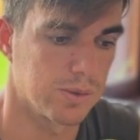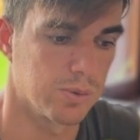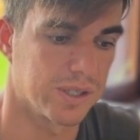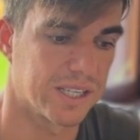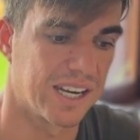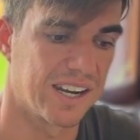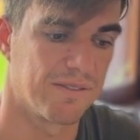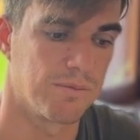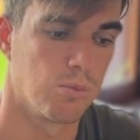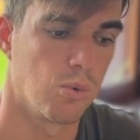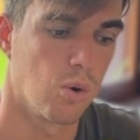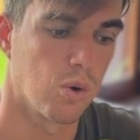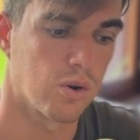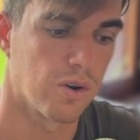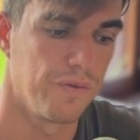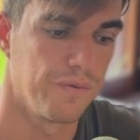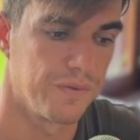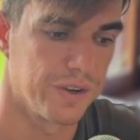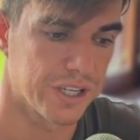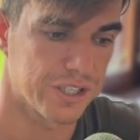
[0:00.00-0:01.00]
We can have more
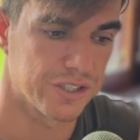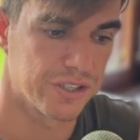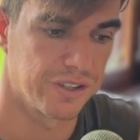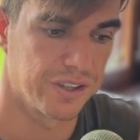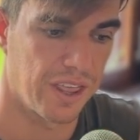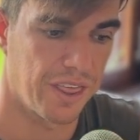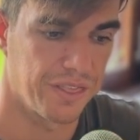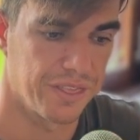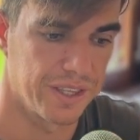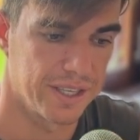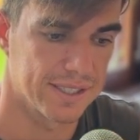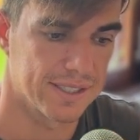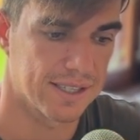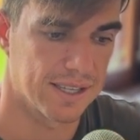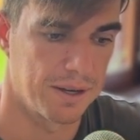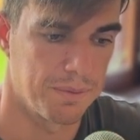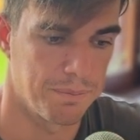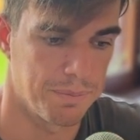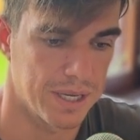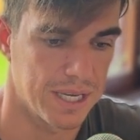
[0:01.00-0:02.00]
conviction that this
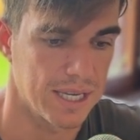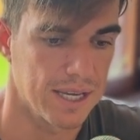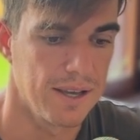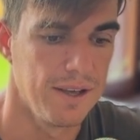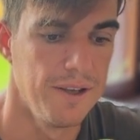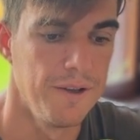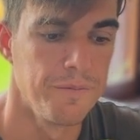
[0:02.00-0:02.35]
can be